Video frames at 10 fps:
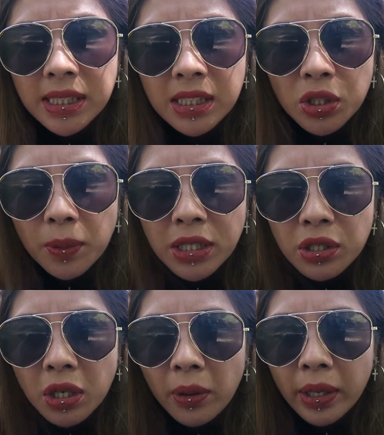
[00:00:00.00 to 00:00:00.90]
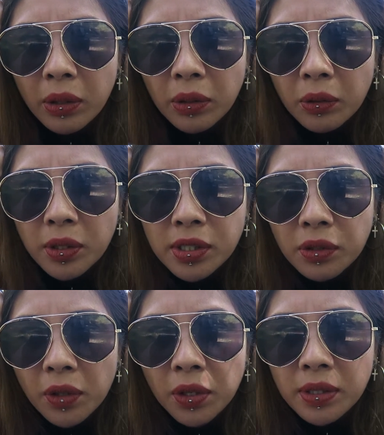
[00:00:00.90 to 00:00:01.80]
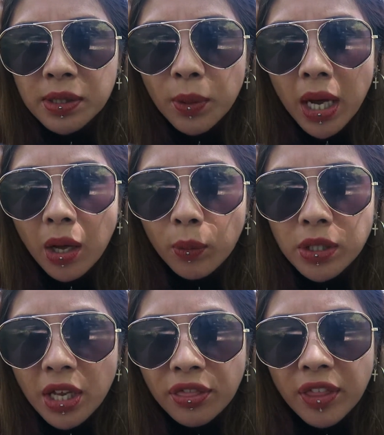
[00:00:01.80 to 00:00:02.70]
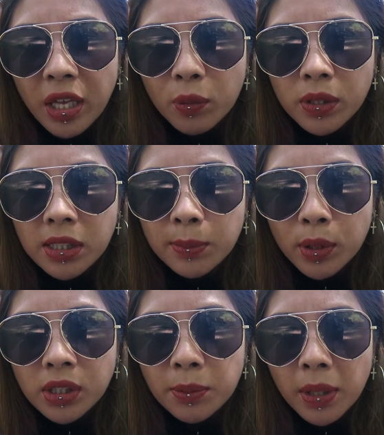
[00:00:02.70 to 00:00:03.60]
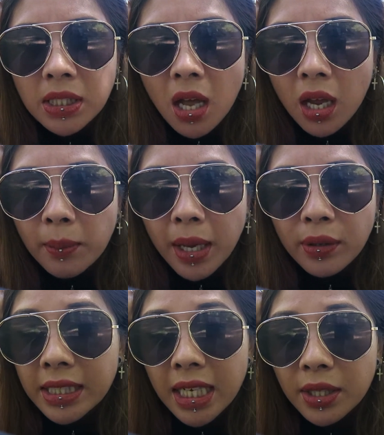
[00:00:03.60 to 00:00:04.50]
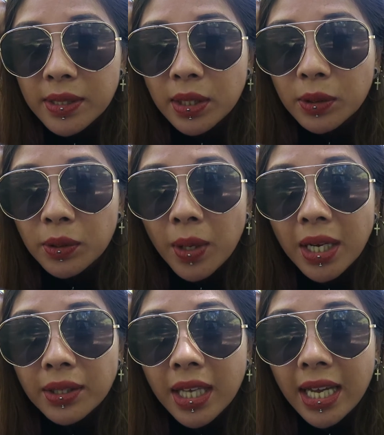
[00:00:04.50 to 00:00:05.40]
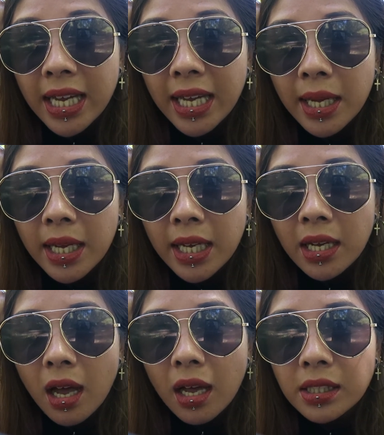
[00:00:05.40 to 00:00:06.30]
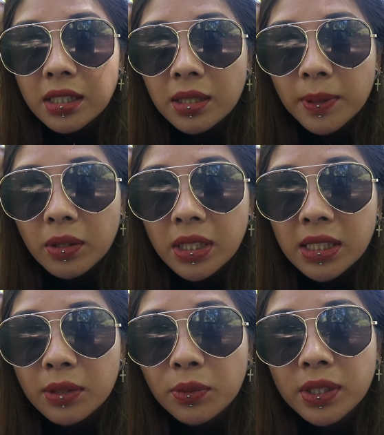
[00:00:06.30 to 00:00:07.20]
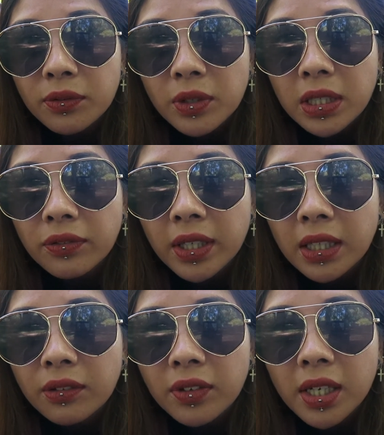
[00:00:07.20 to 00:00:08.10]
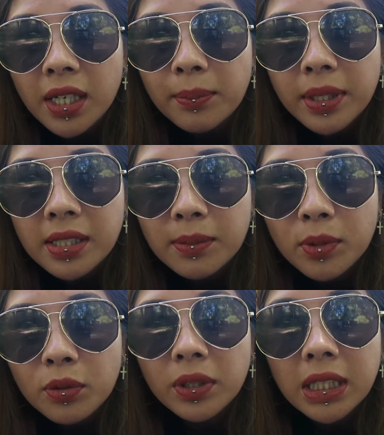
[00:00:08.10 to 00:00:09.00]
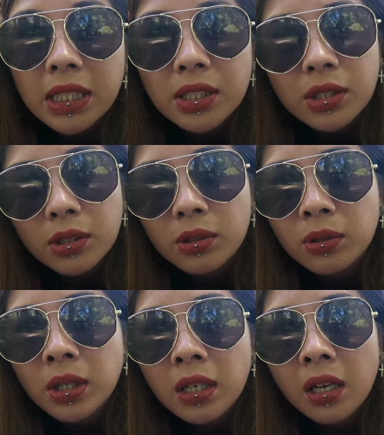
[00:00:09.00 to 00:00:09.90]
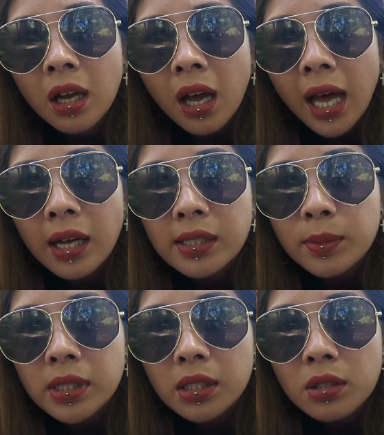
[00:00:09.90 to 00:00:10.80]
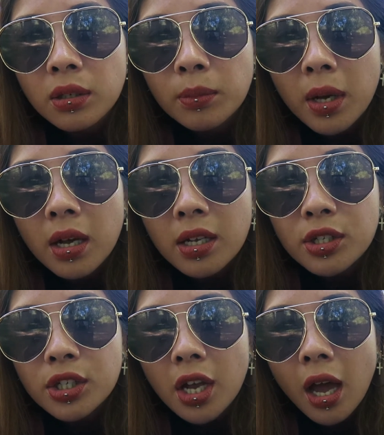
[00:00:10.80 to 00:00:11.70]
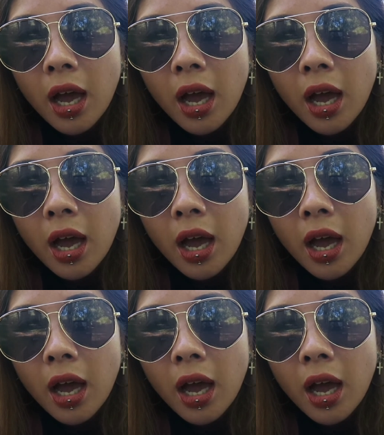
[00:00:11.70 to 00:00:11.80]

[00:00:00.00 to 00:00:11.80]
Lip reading: situation going on across the road as well, which I think was sponsored by Timeout. Yeah, there was a little crowd there. To be honest, I wasn't really feeling vibe because I'm not really into house music too much.